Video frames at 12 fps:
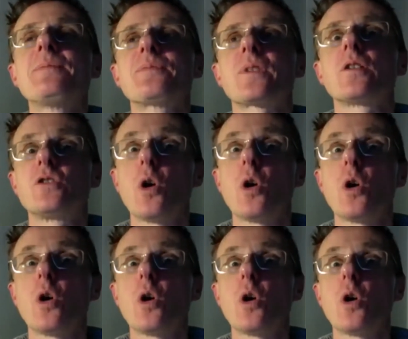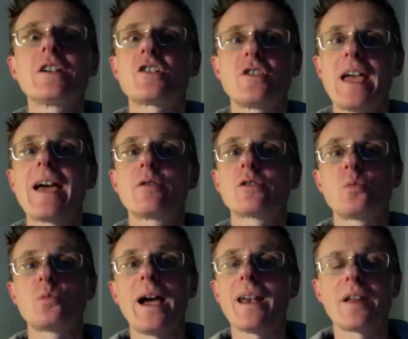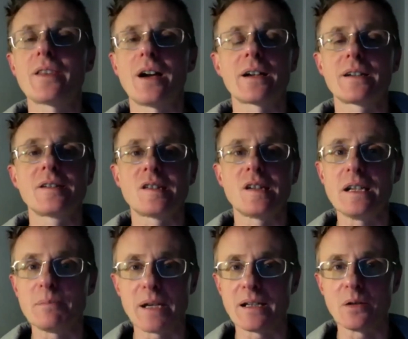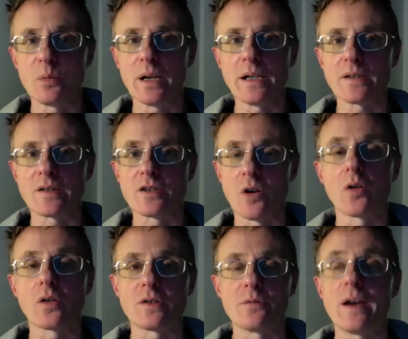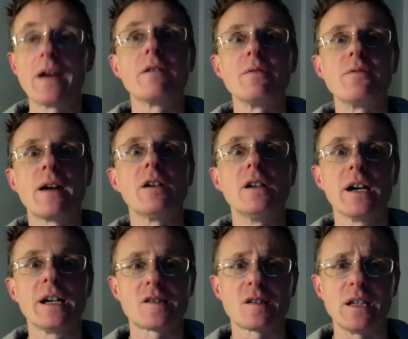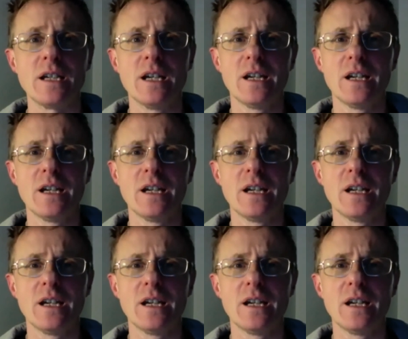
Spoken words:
Doctor-ish there as well. I can see him getting away as the Doctor very, very nicely.